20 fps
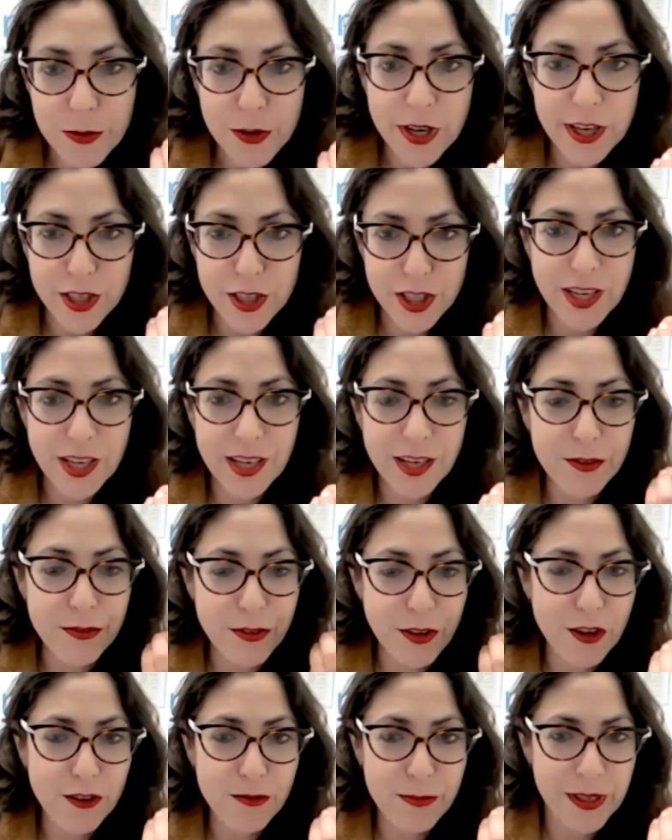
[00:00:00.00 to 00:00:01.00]
Operational
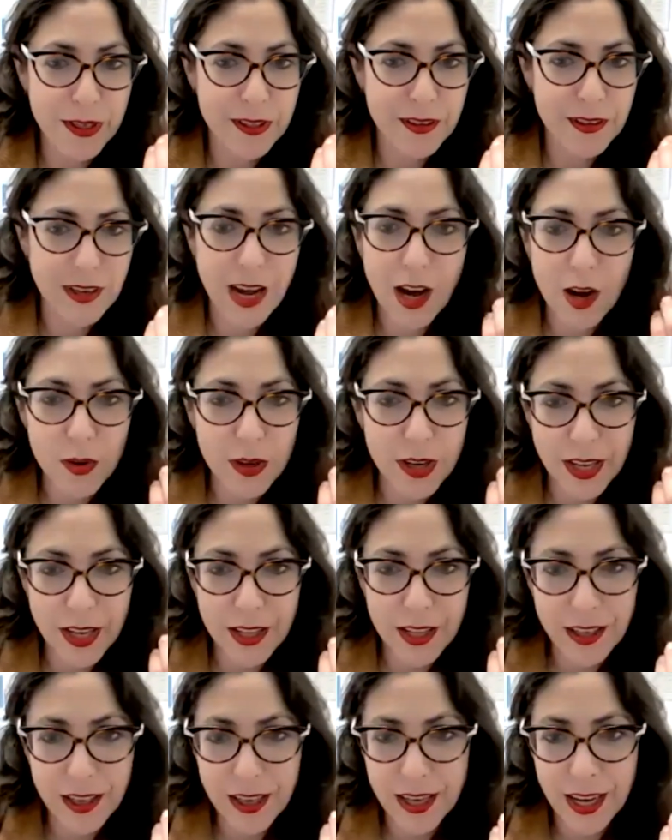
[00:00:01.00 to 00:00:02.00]
involvement. How
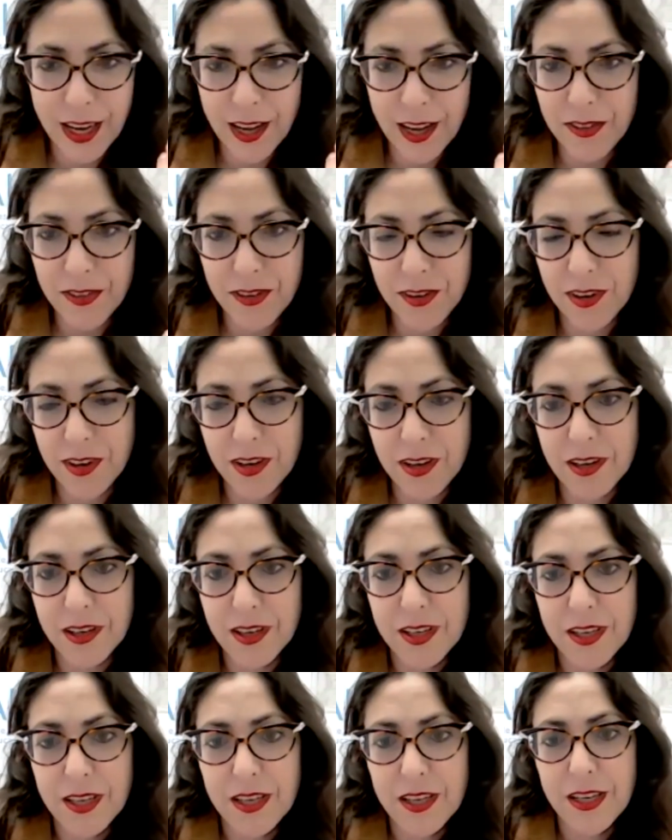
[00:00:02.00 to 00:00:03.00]
can they
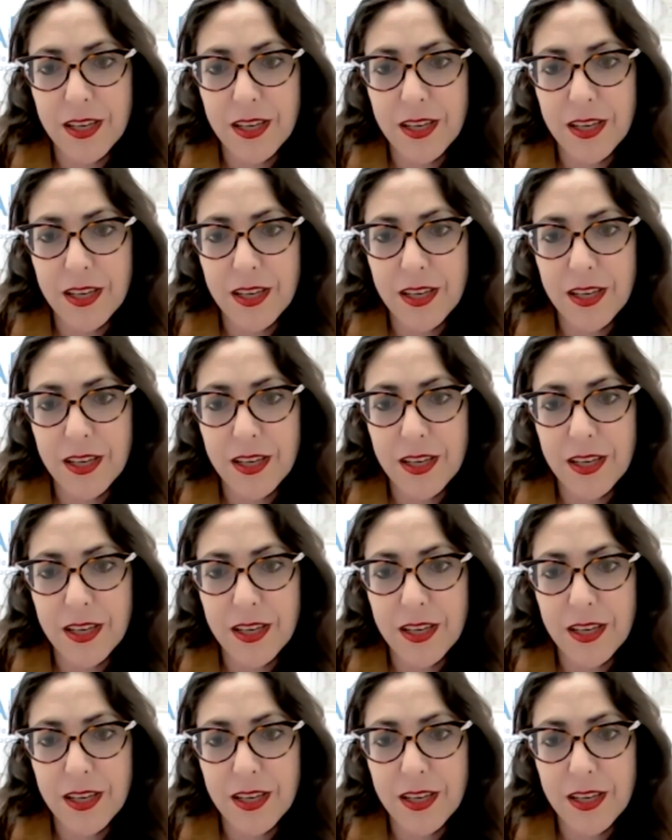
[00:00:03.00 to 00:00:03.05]
enter